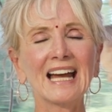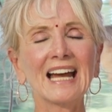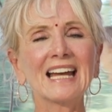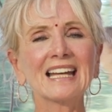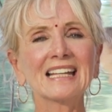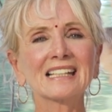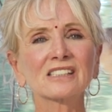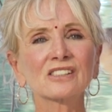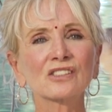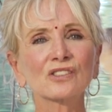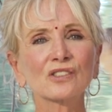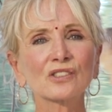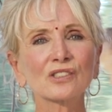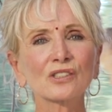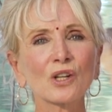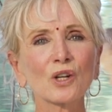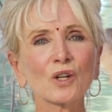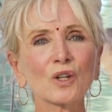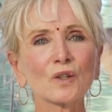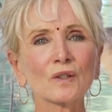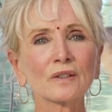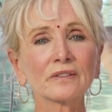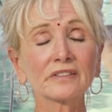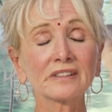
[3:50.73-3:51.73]
And
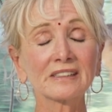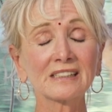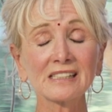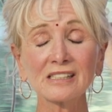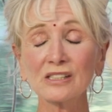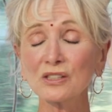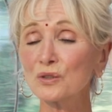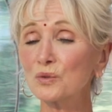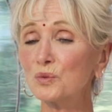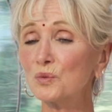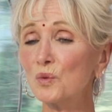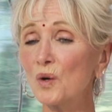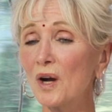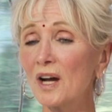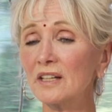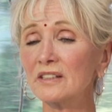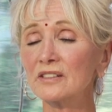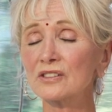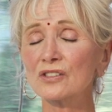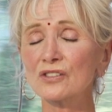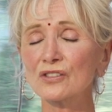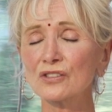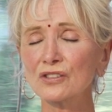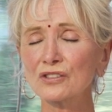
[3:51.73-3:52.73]
so this
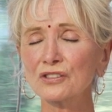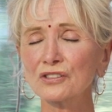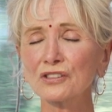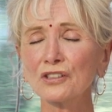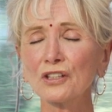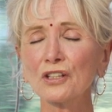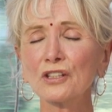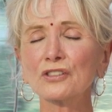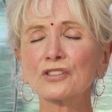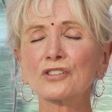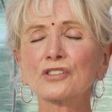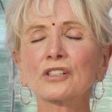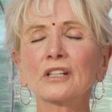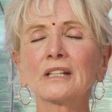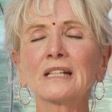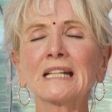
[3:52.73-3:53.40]
was such